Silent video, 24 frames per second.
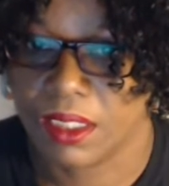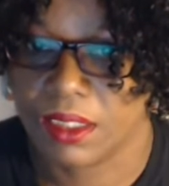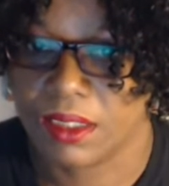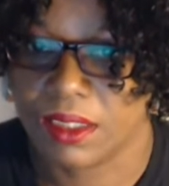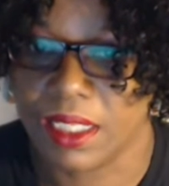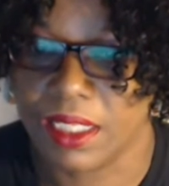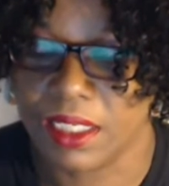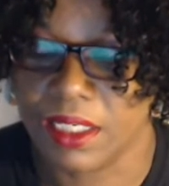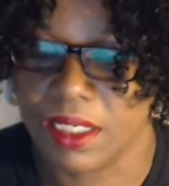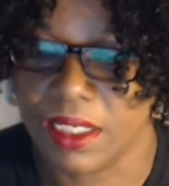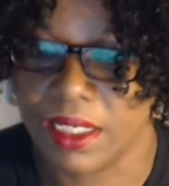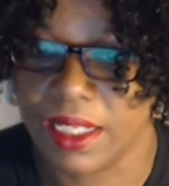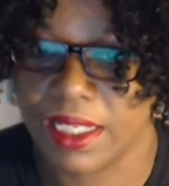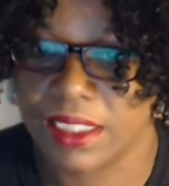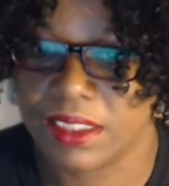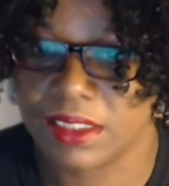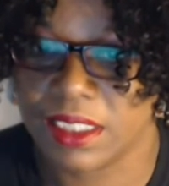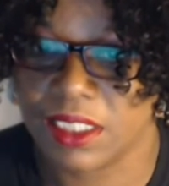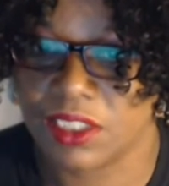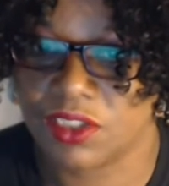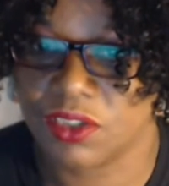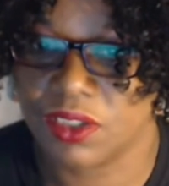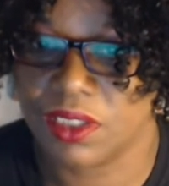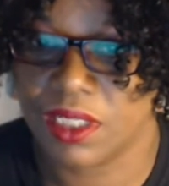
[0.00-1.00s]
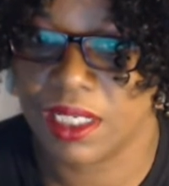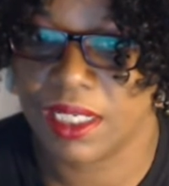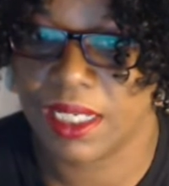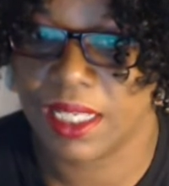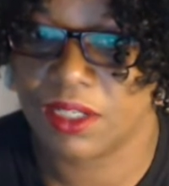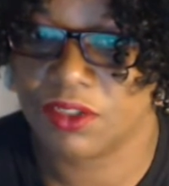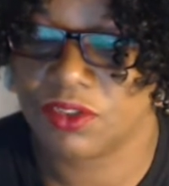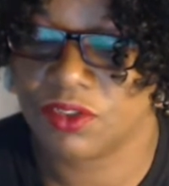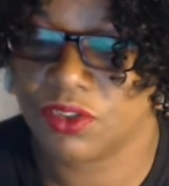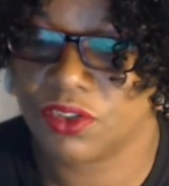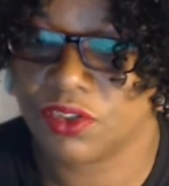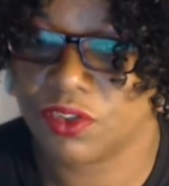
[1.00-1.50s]
Then the next section
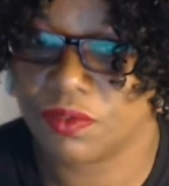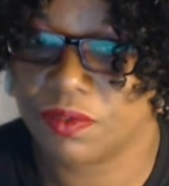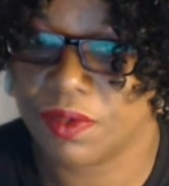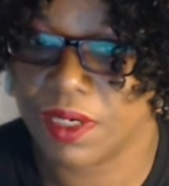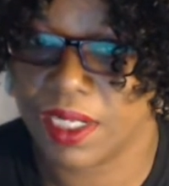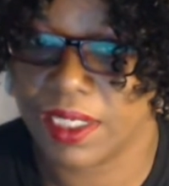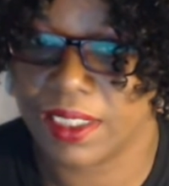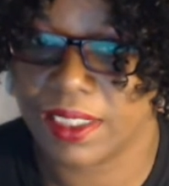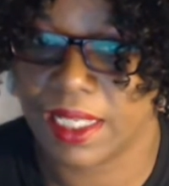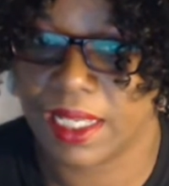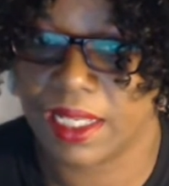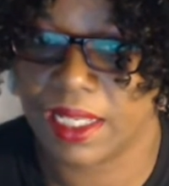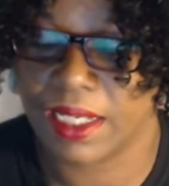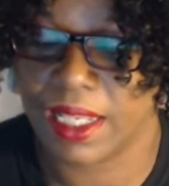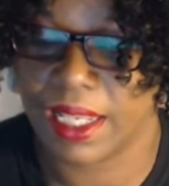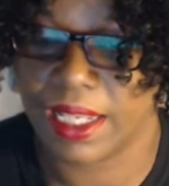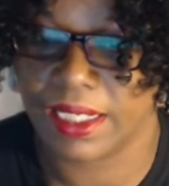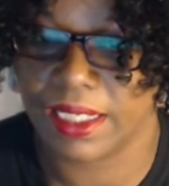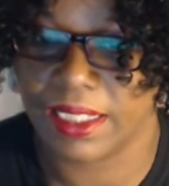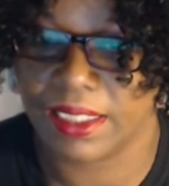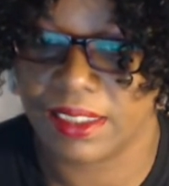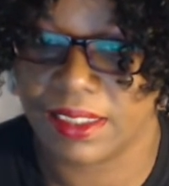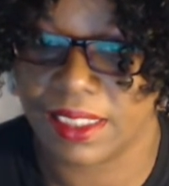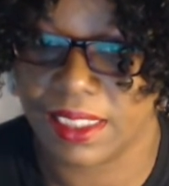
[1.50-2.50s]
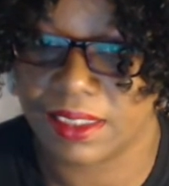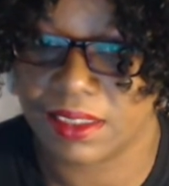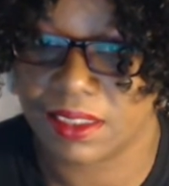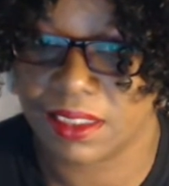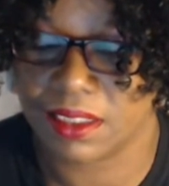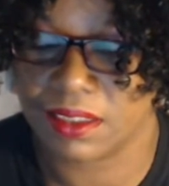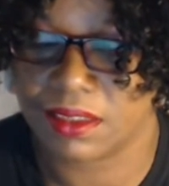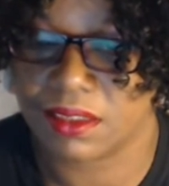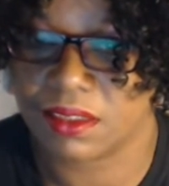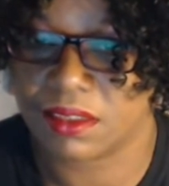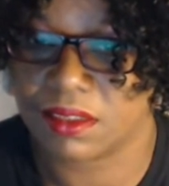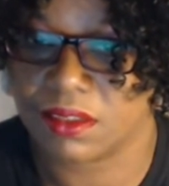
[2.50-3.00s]
allows you to write down any
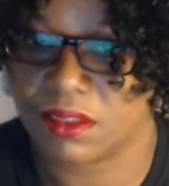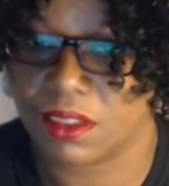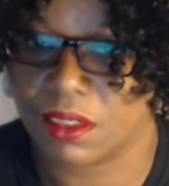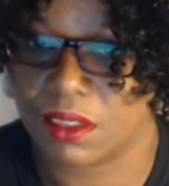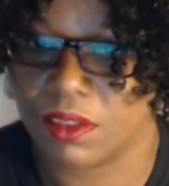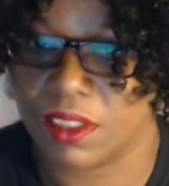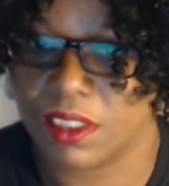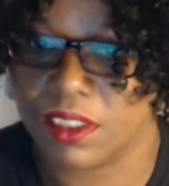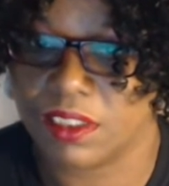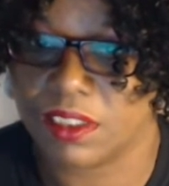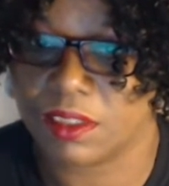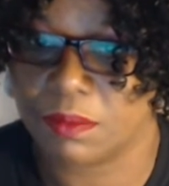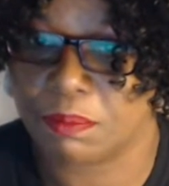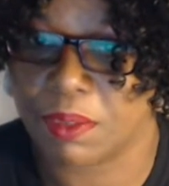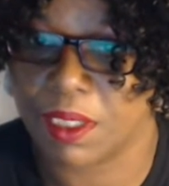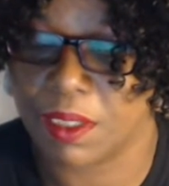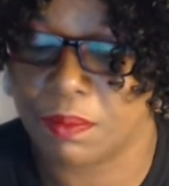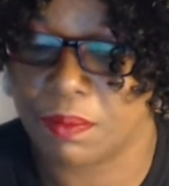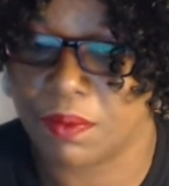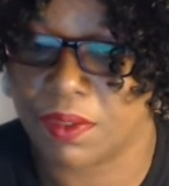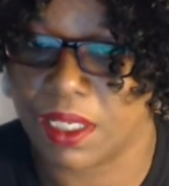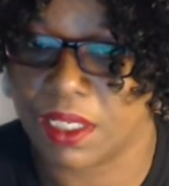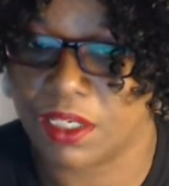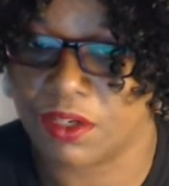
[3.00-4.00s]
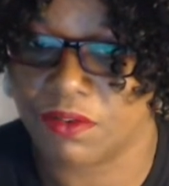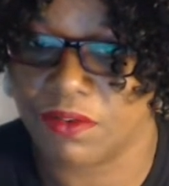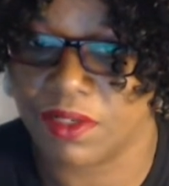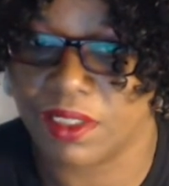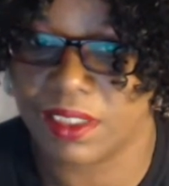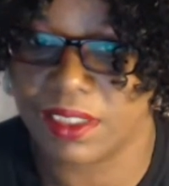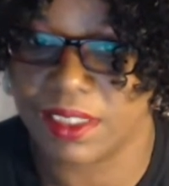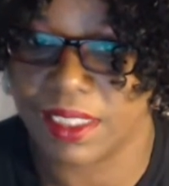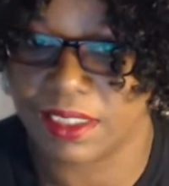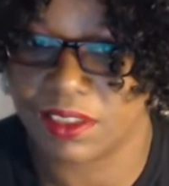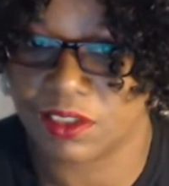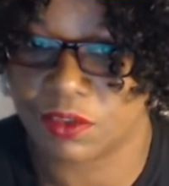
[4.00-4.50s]
debtors. So these are people that you're in
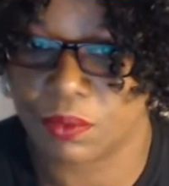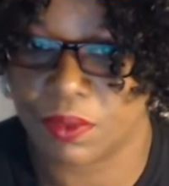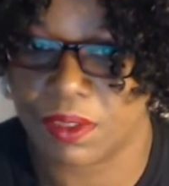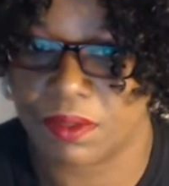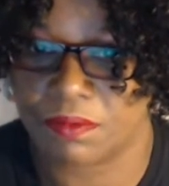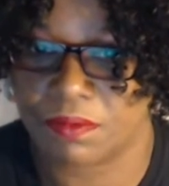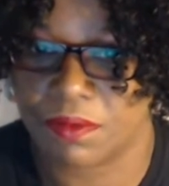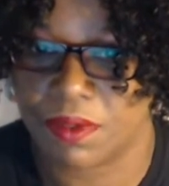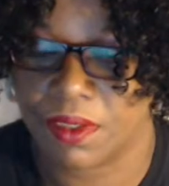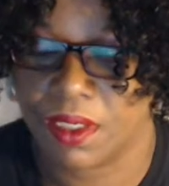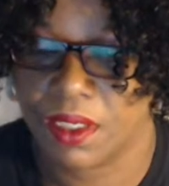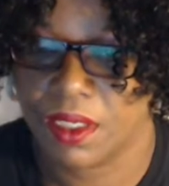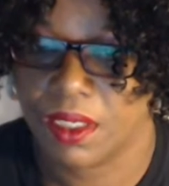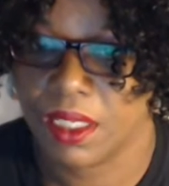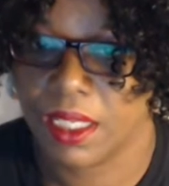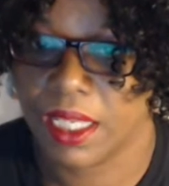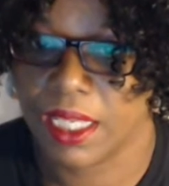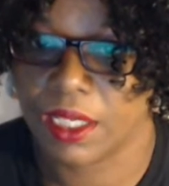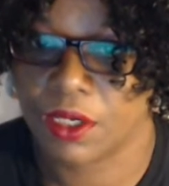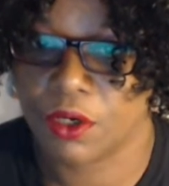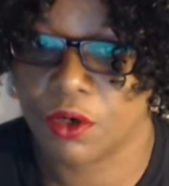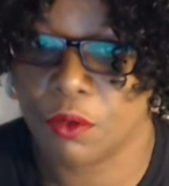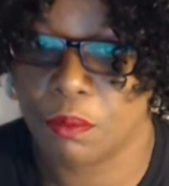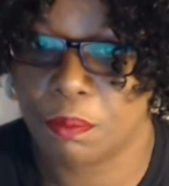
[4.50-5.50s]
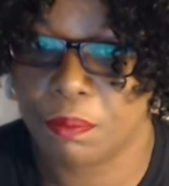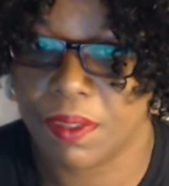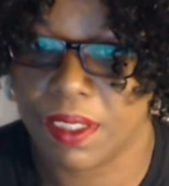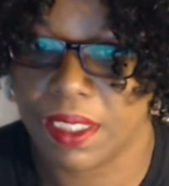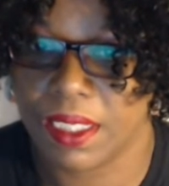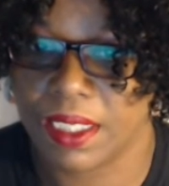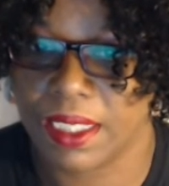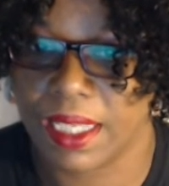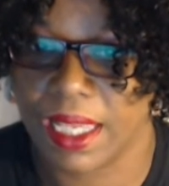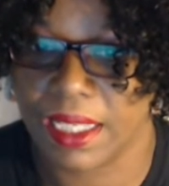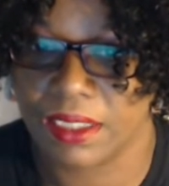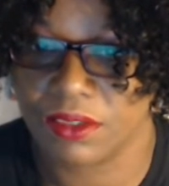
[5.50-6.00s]
debt with. It could
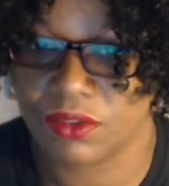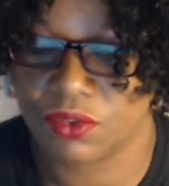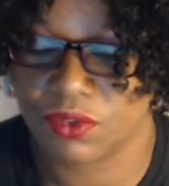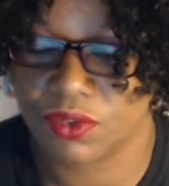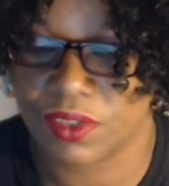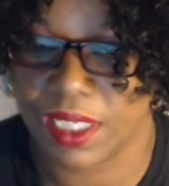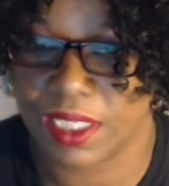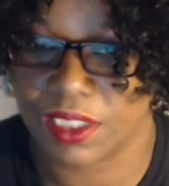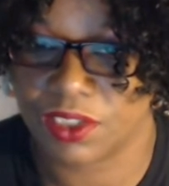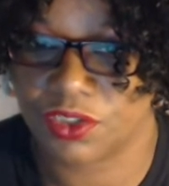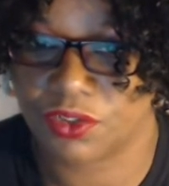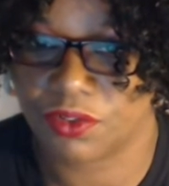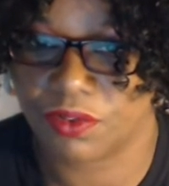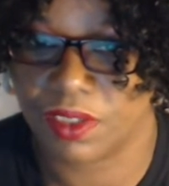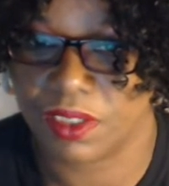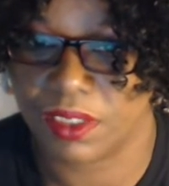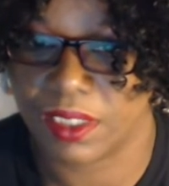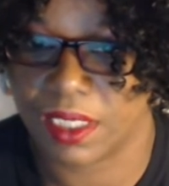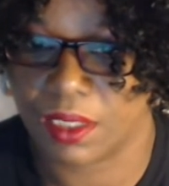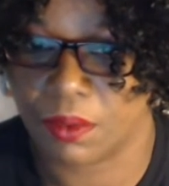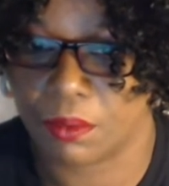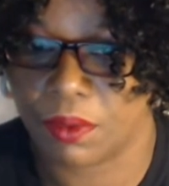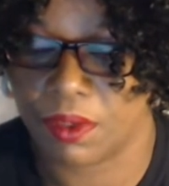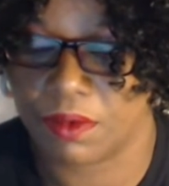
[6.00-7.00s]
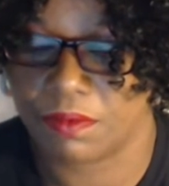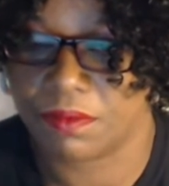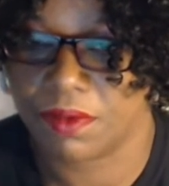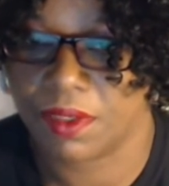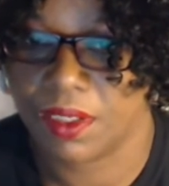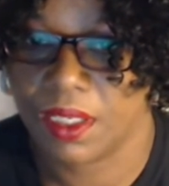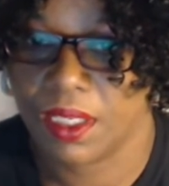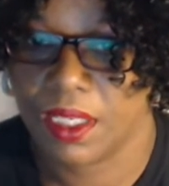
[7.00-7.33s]
be council tax you're in debt with.